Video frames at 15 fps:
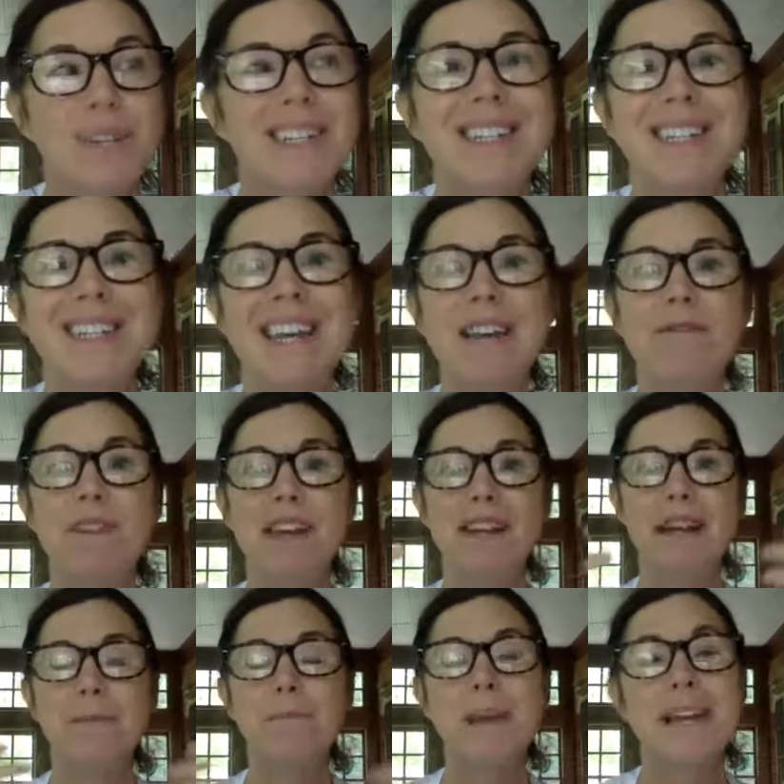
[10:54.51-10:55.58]

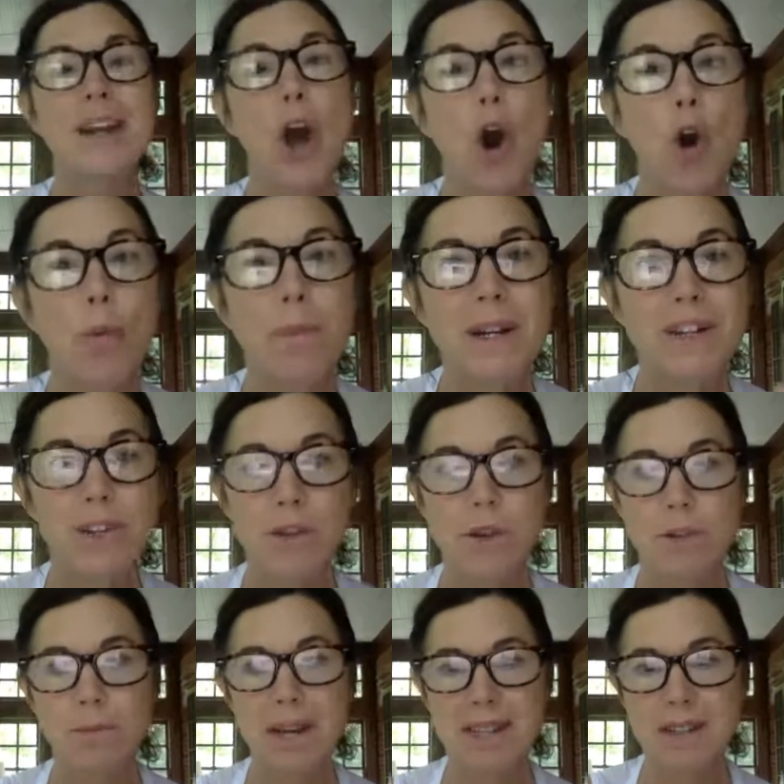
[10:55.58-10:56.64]
receiving and being open to
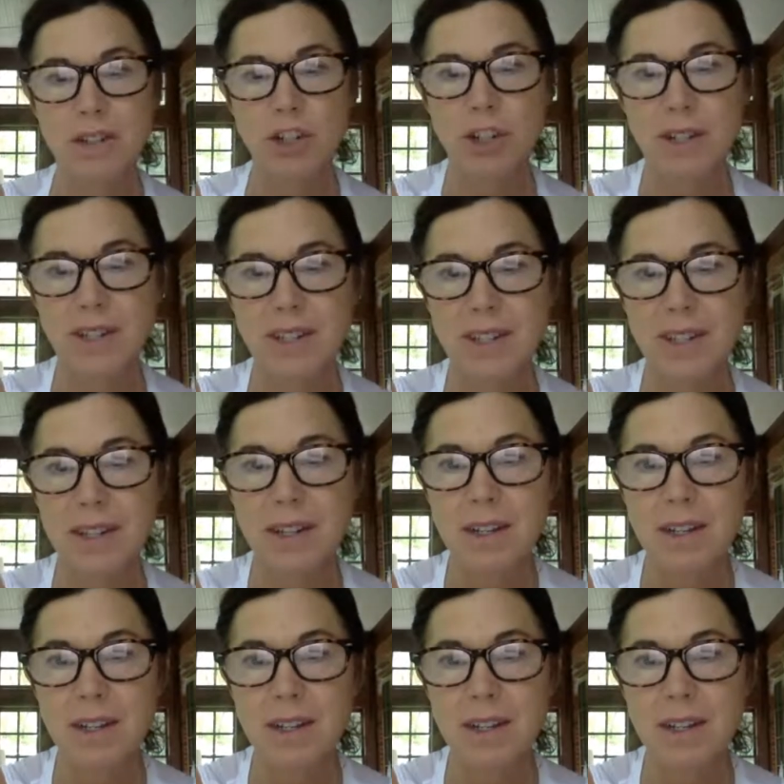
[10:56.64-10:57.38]
those messages.